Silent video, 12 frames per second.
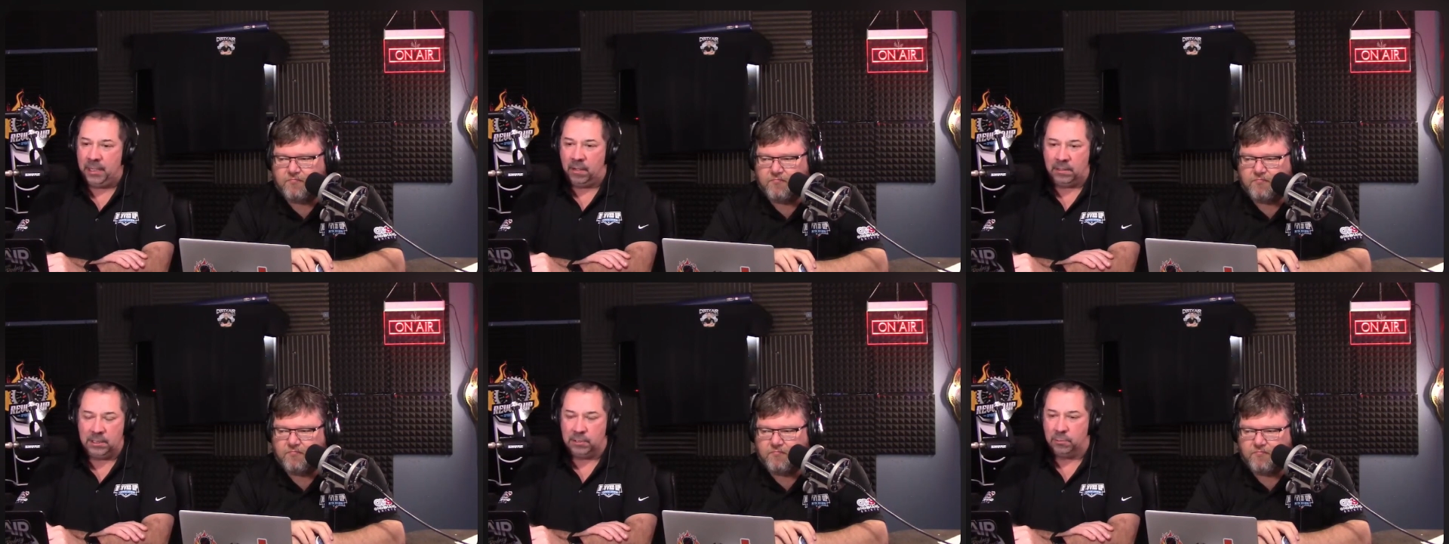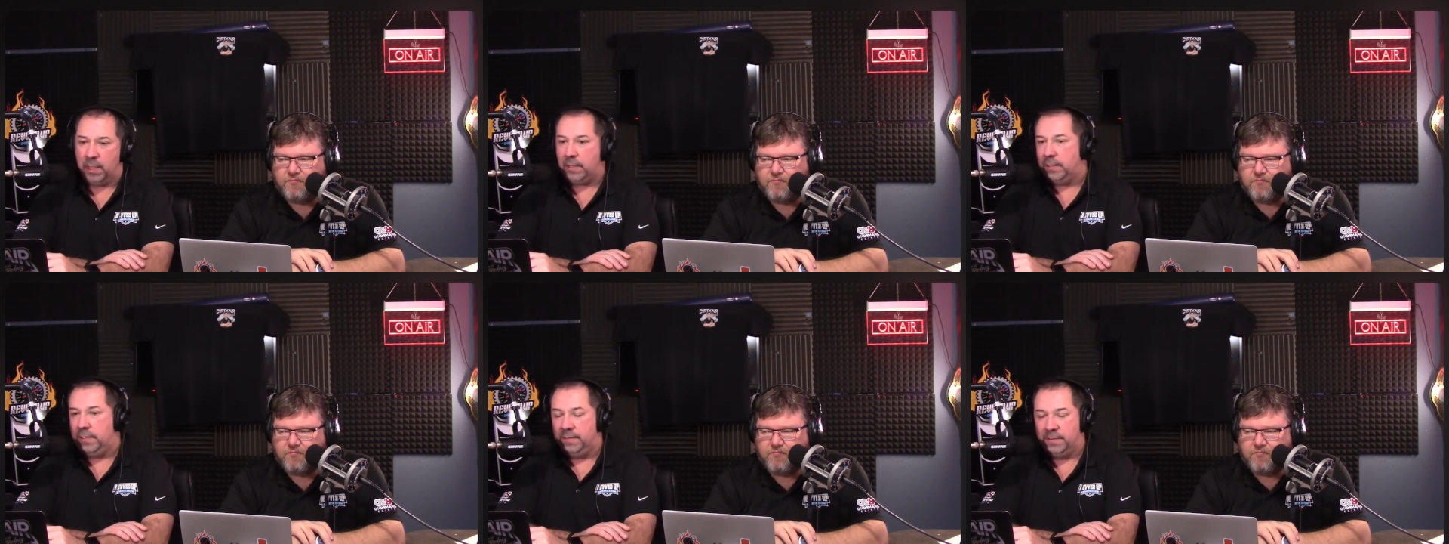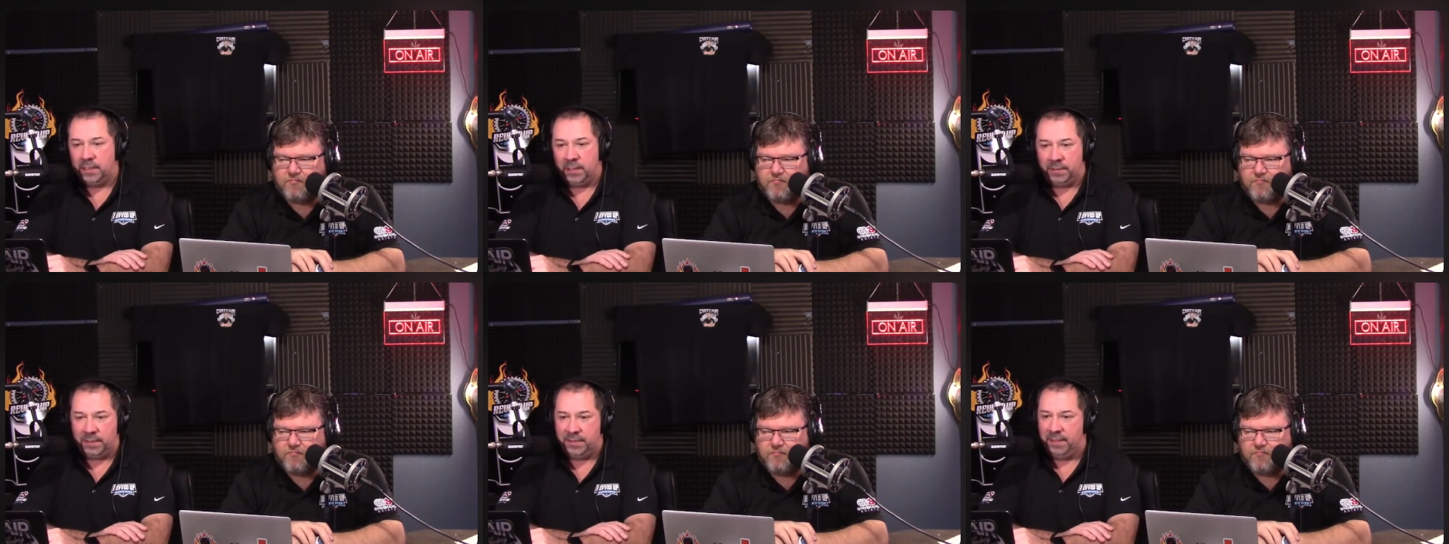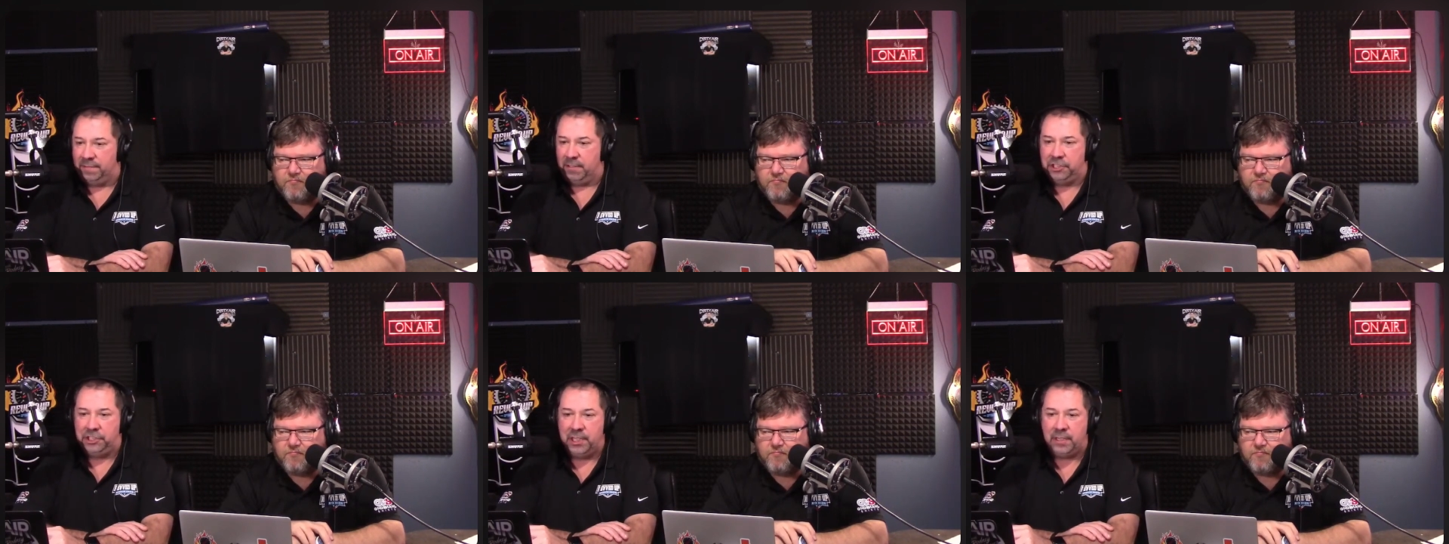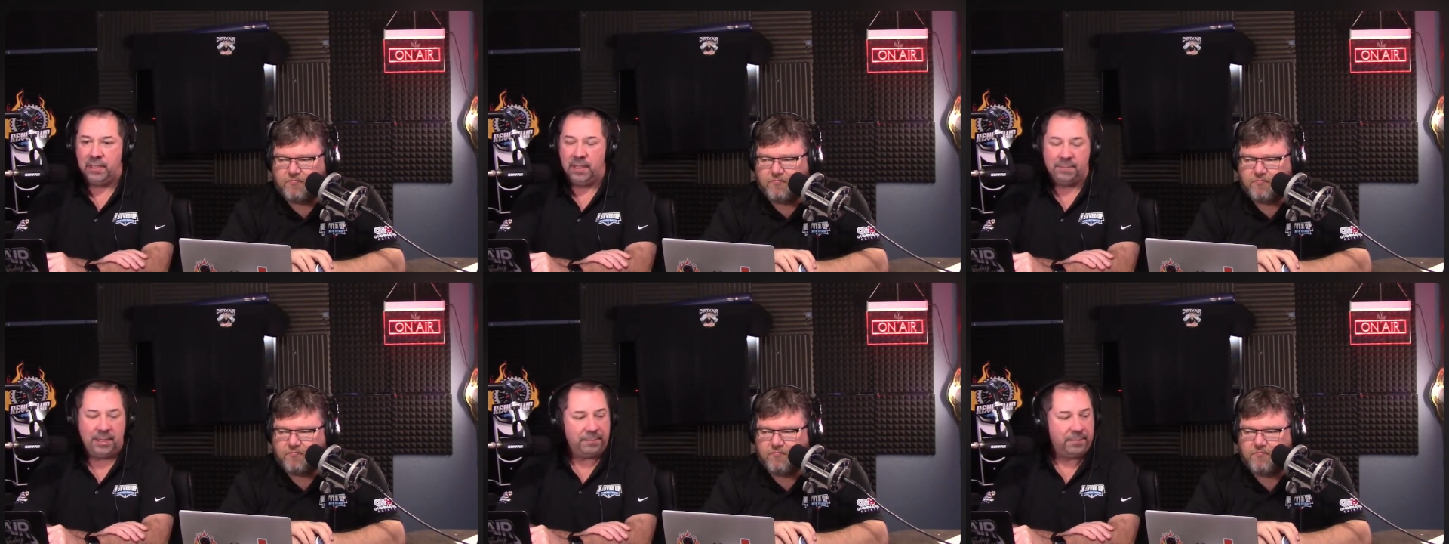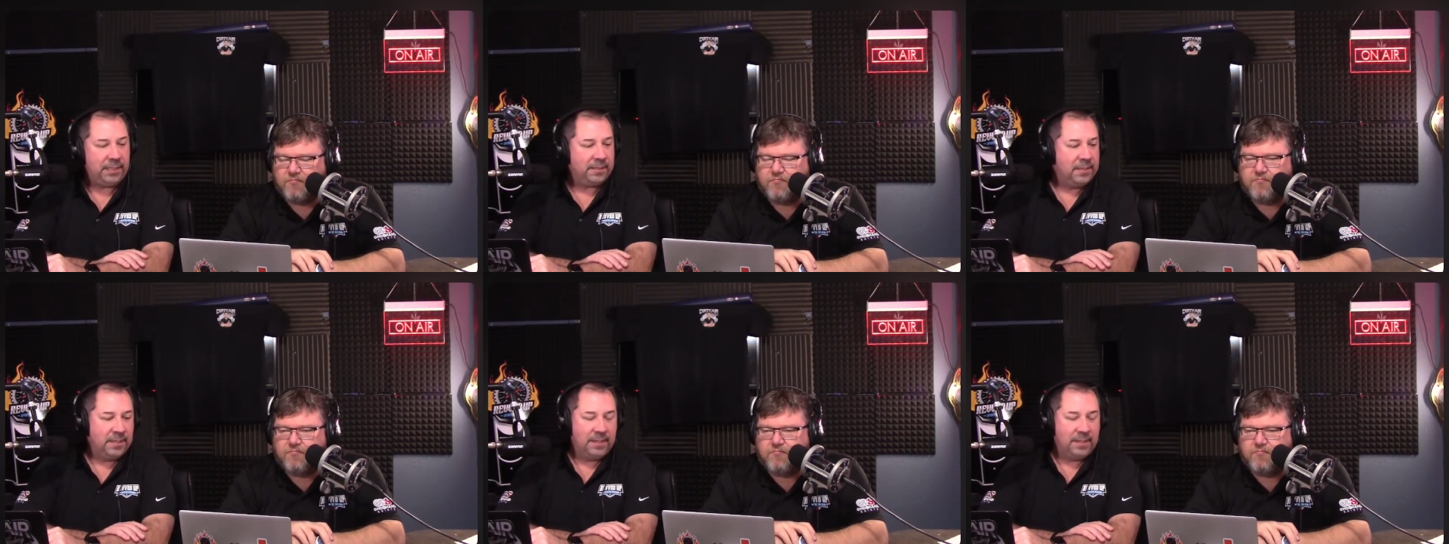Speaker 1: all his relatives and all this different shit and I'm like man